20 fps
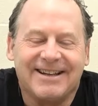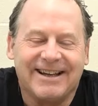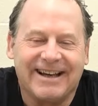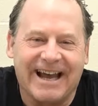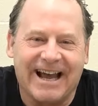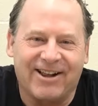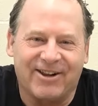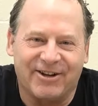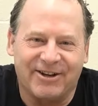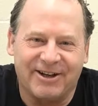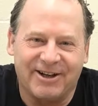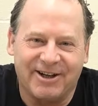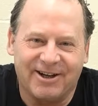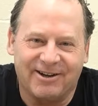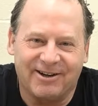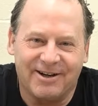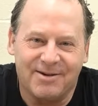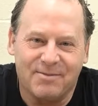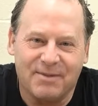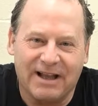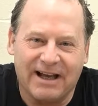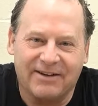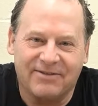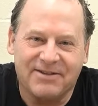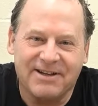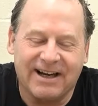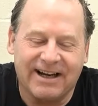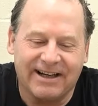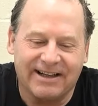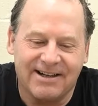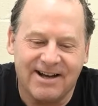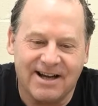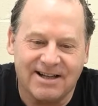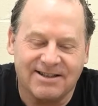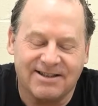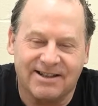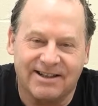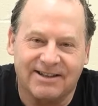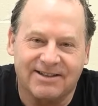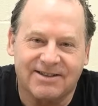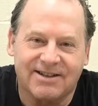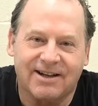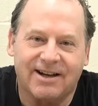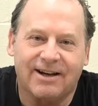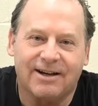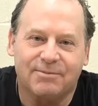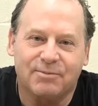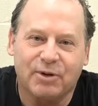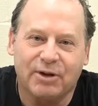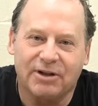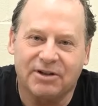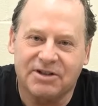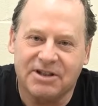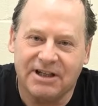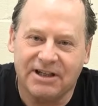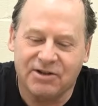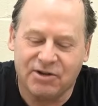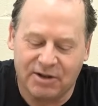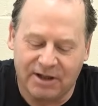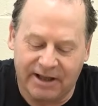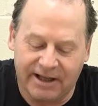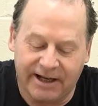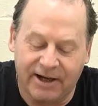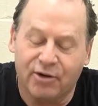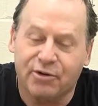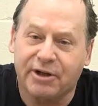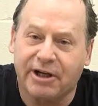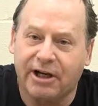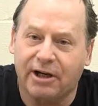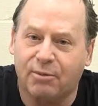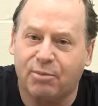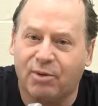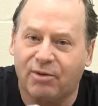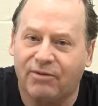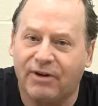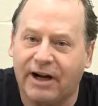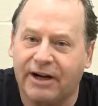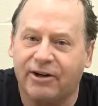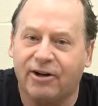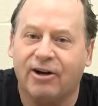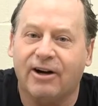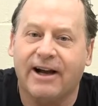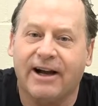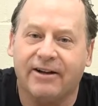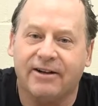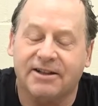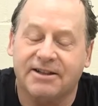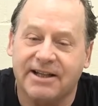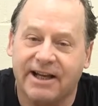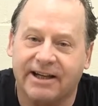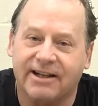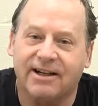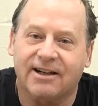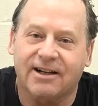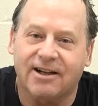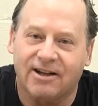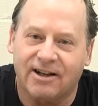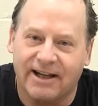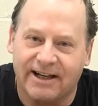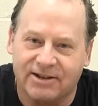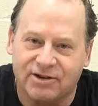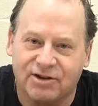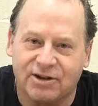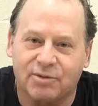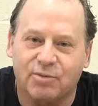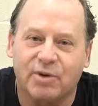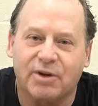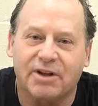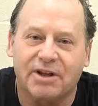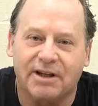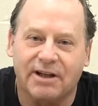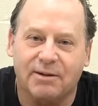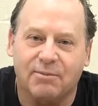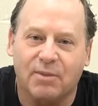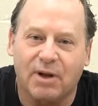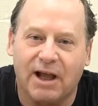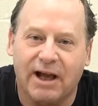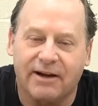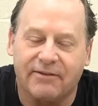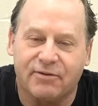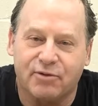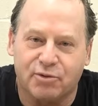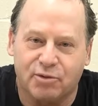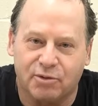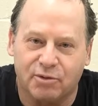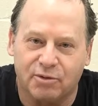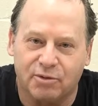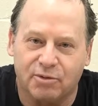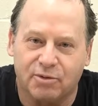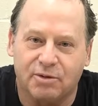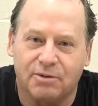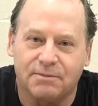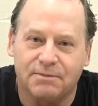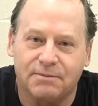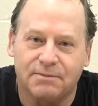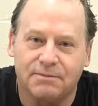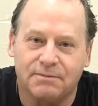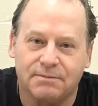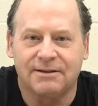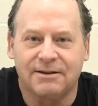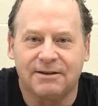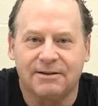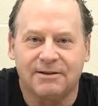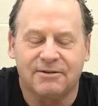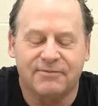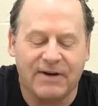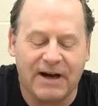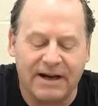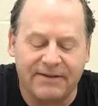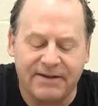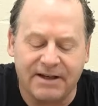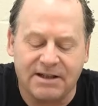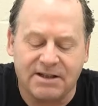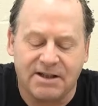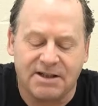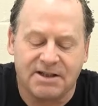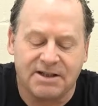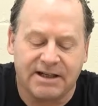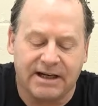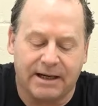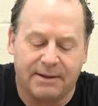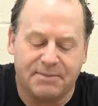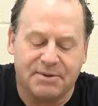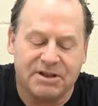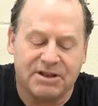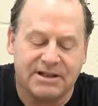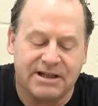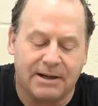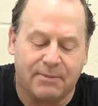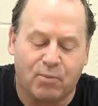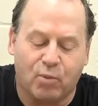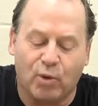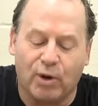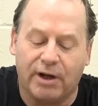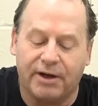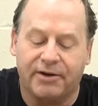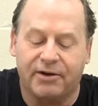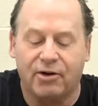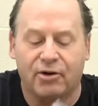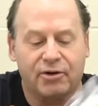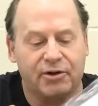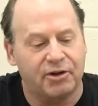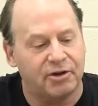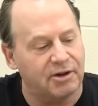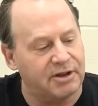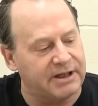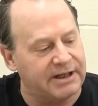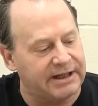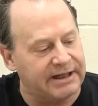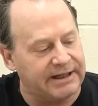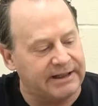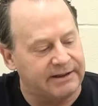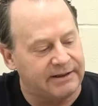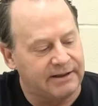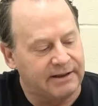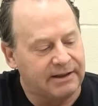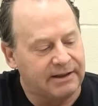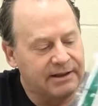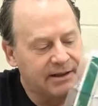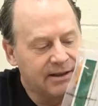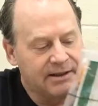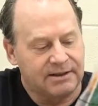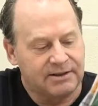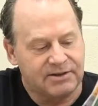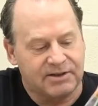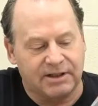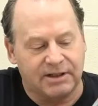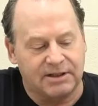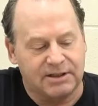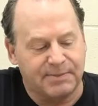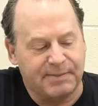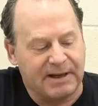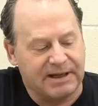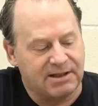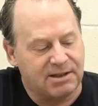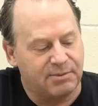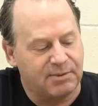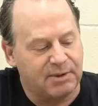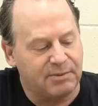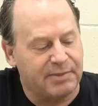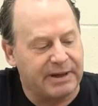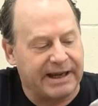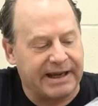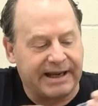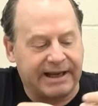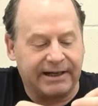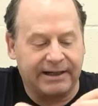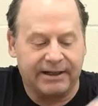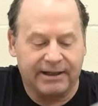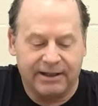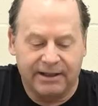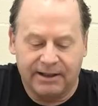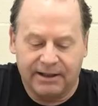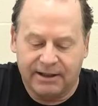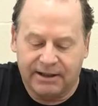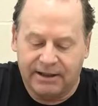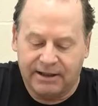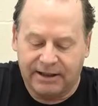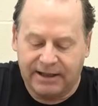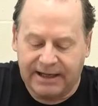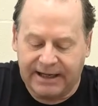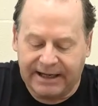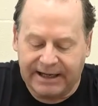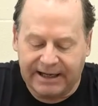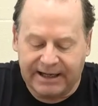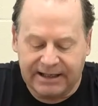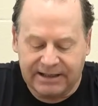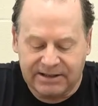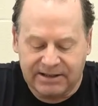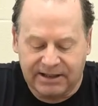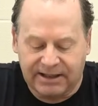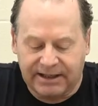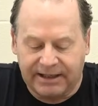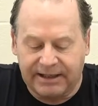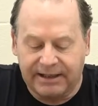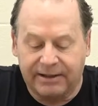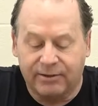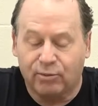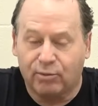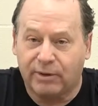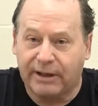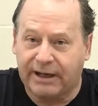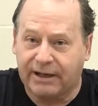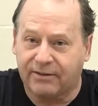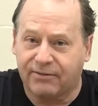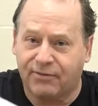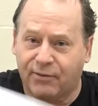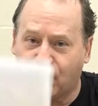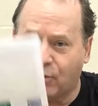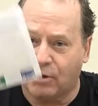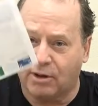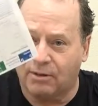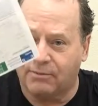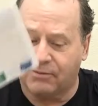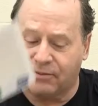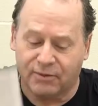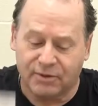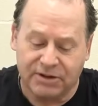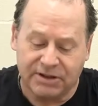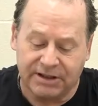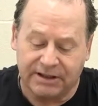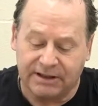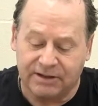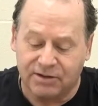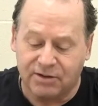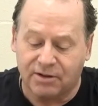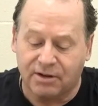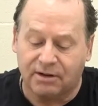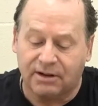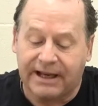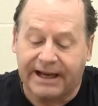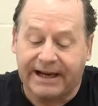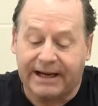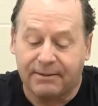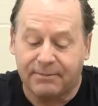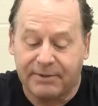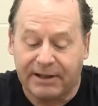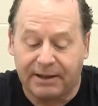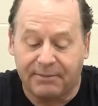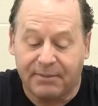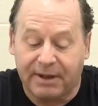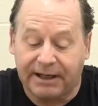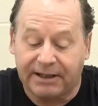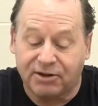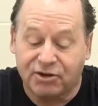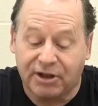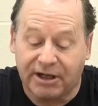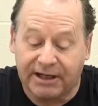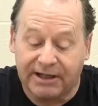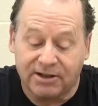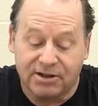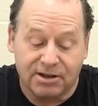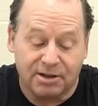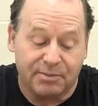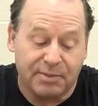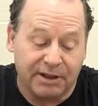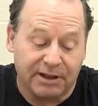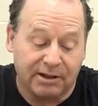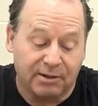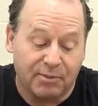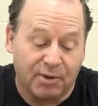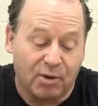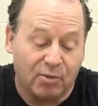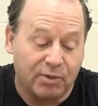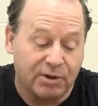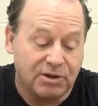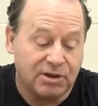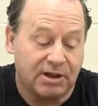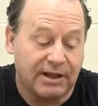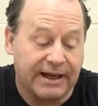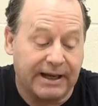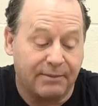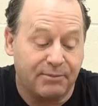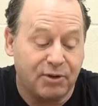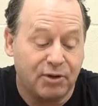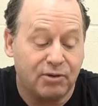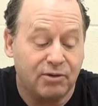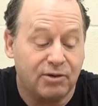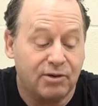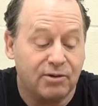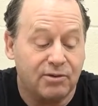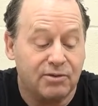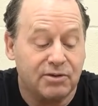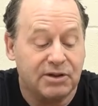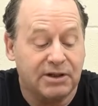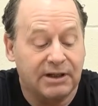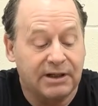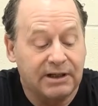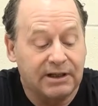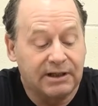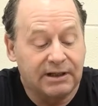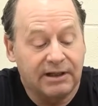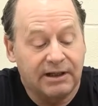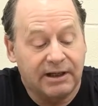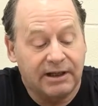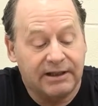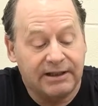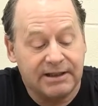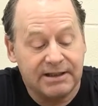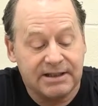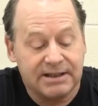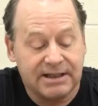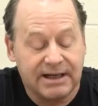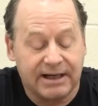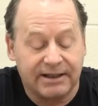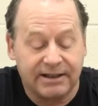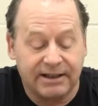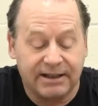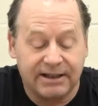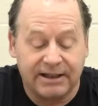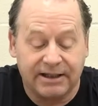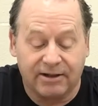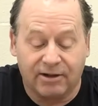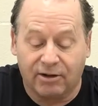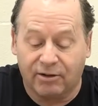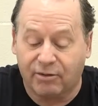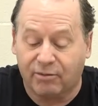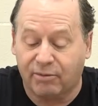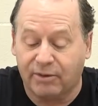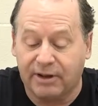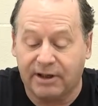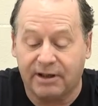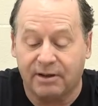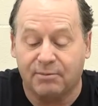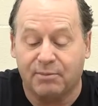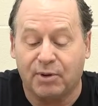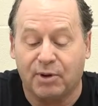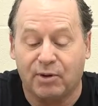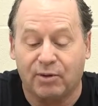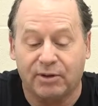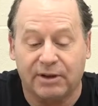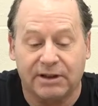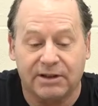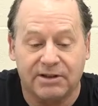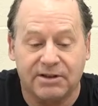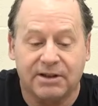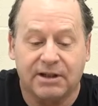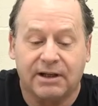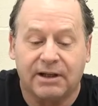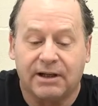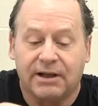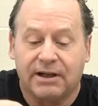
Alan here, M-Life Diagnostics. I'm going to teach a healthcare provider how to take a collection with the M-Life True. 5 easy steps. Step 1, know your kit. It's in a specimen bag. It has a rec form for sending to the lab. That might change depending upon which lab you use. And inside the kit are 3 components.